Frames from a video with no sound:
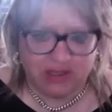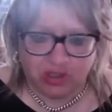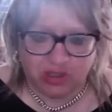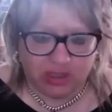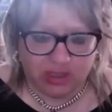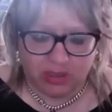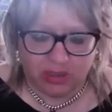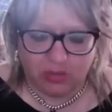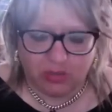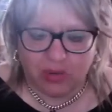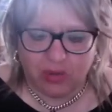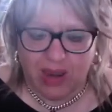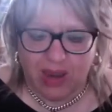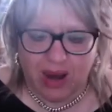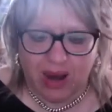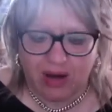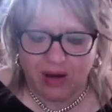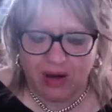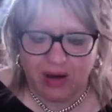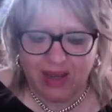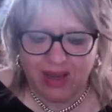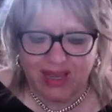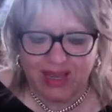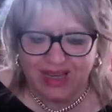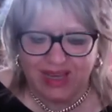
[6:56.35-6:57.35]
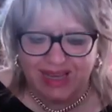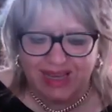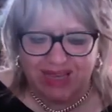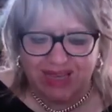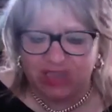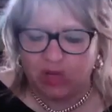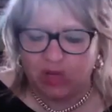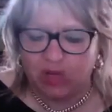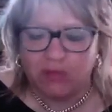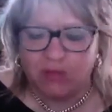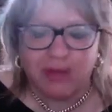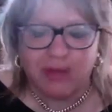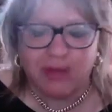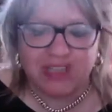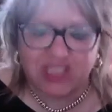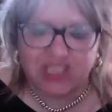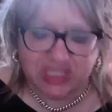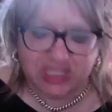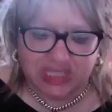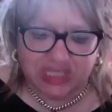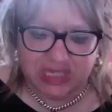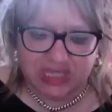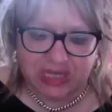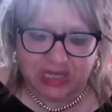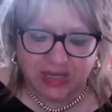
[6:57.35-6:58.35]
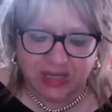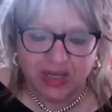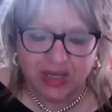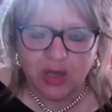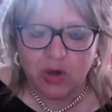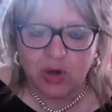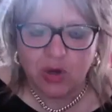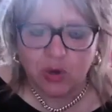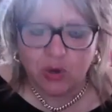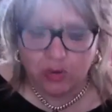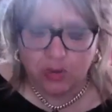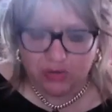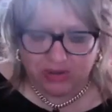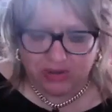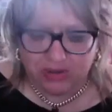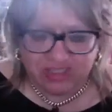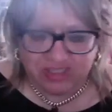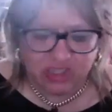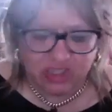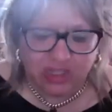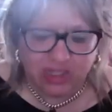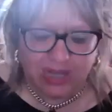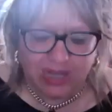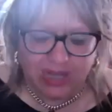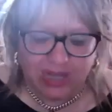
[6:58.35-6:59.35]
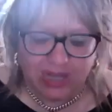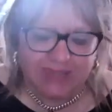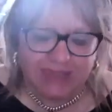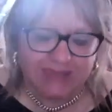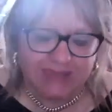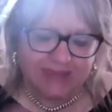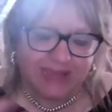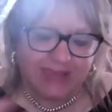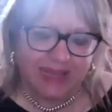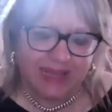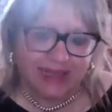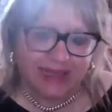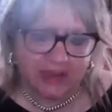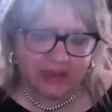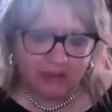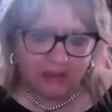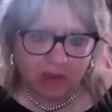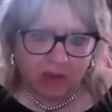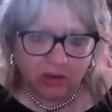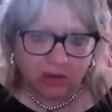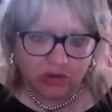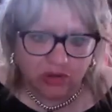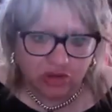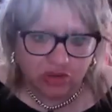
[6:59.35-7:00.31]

We are a kind of machine with rationality and emotion,